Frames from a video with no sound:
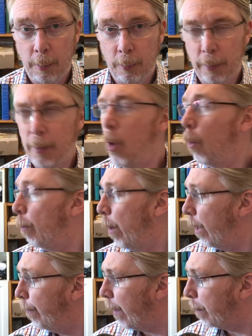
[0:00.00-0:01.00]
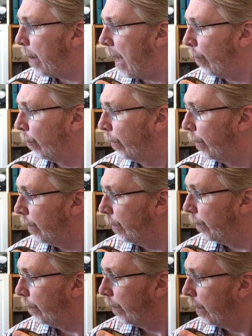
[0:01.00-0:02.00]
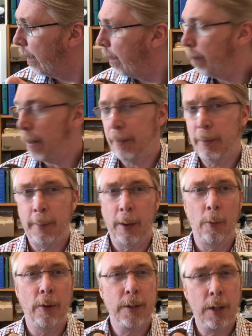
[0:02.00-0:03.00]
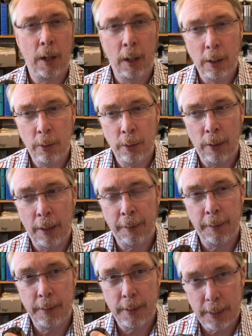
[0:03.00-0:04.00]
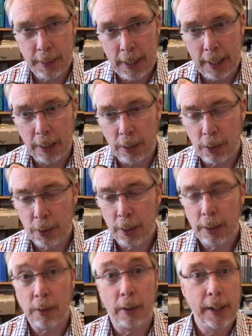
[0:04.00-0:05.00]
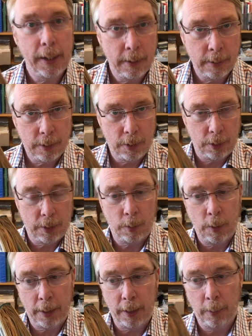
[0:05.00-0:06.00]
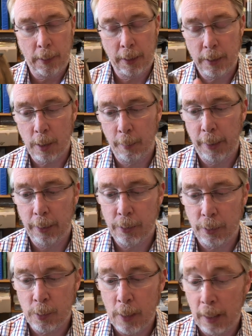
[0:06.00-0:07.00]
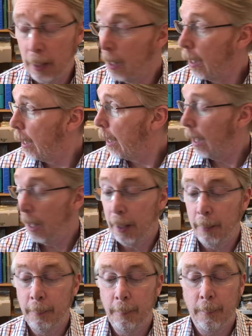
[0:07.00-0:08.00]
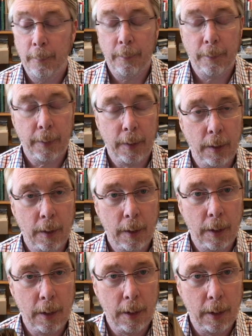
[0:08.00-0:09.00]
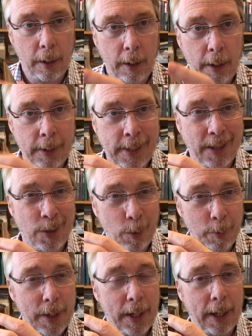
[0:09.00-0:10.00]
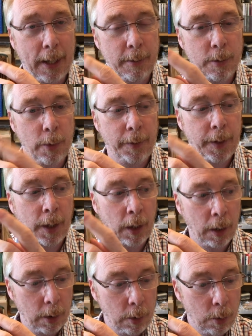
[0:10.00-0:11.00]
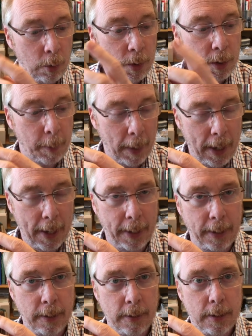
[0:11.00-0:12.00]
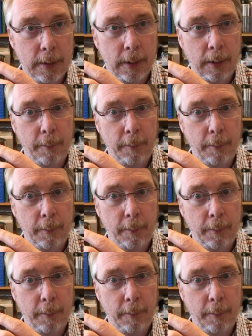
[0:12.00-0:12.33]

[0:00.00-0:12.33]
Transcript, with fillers: what do they call perfect bound? Perfect bound. Perfect bound, where it's glued rather than stitched. So Ian's just working away on his computer as well. Um, is that sometimes with the glued spines,